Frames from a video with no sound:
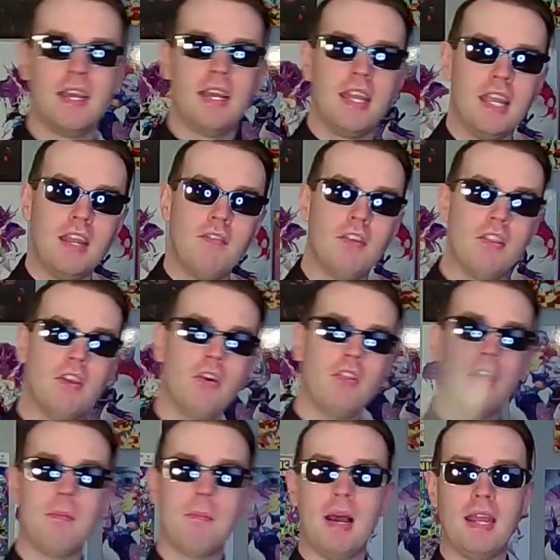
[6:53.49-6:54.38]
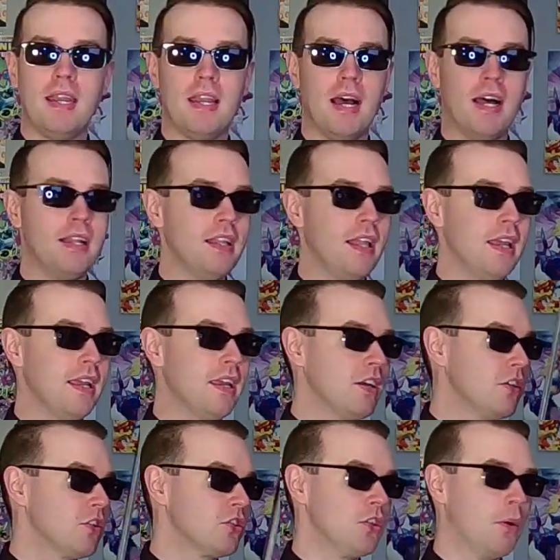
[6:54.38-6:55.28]
Even though they might not like
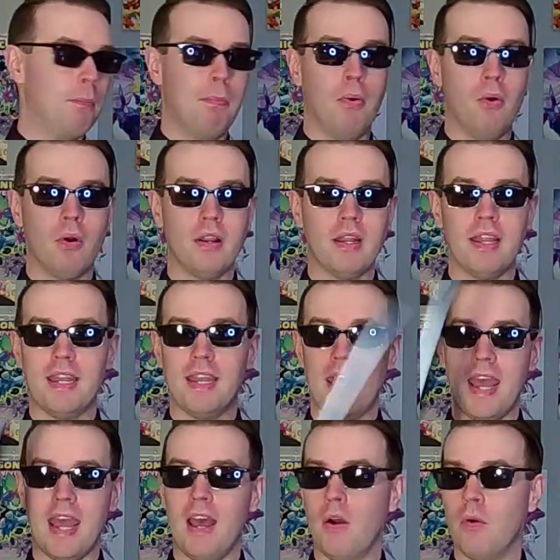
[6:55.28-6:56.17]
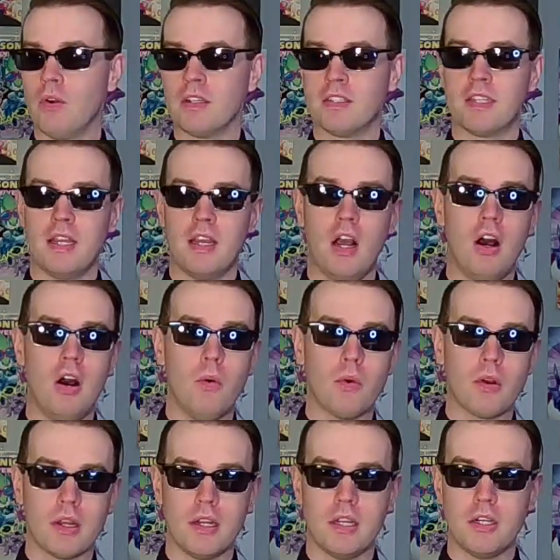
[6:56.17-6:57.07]
support it now or say, oh,
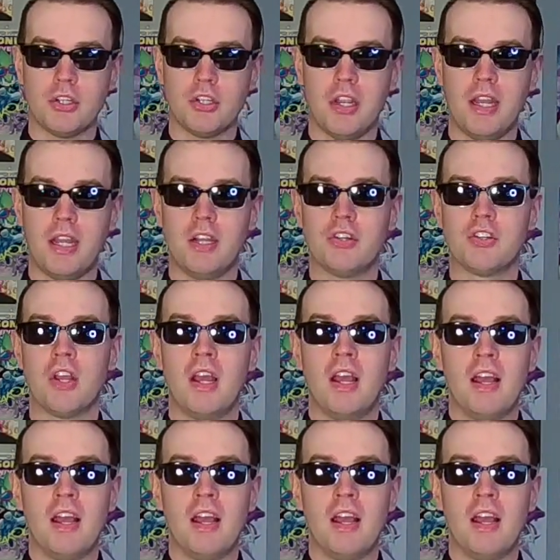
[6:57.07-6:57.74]
we're gonna change,